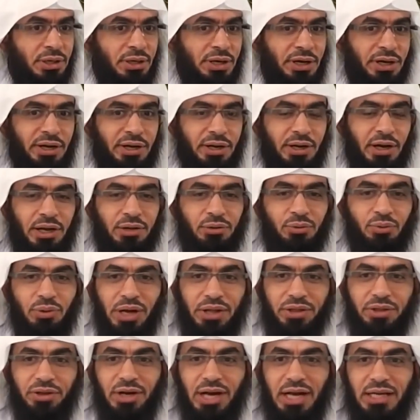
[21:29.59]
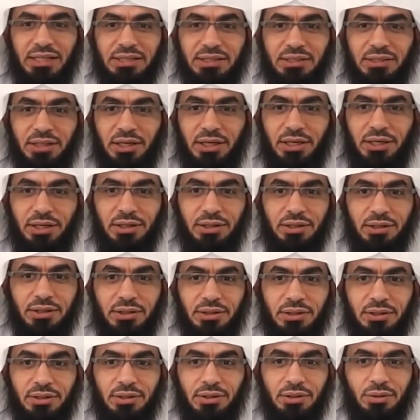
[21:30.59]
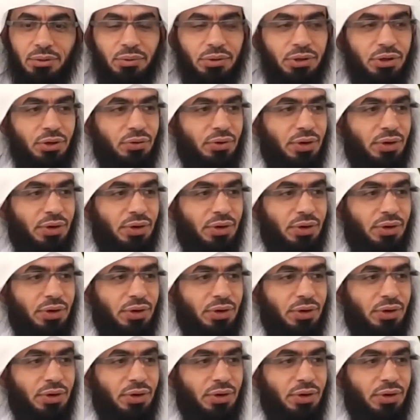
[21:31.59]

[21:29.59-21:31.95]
I'd rather not study. We